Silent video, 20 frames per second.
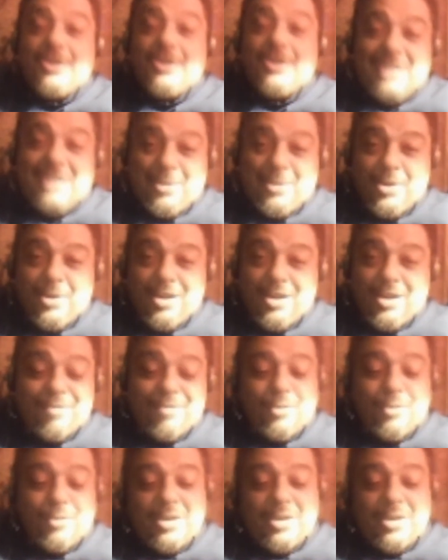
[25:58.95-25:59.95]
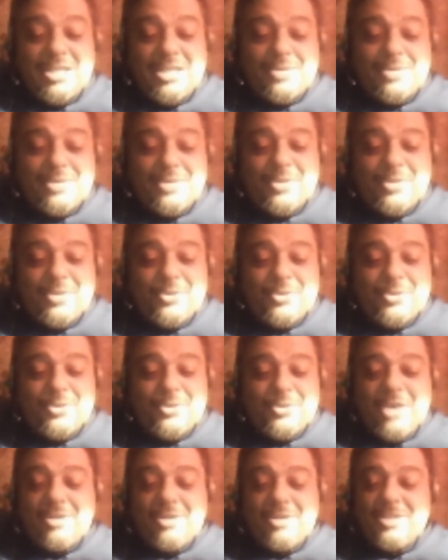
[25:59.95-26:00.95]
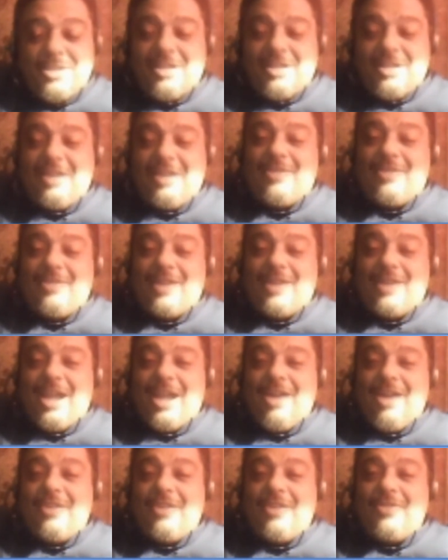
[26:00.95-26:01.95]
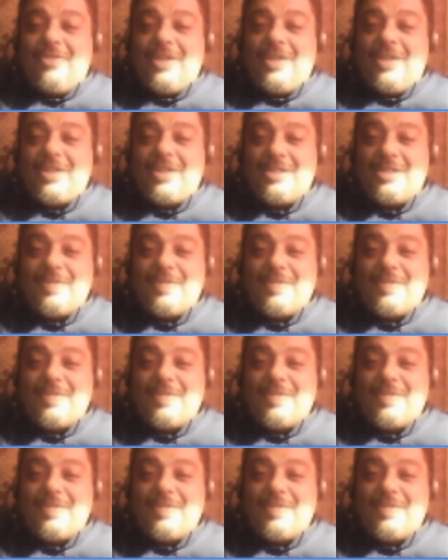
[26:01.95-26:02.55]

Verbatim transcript: I work out four days a week with trainers uh, now, and which has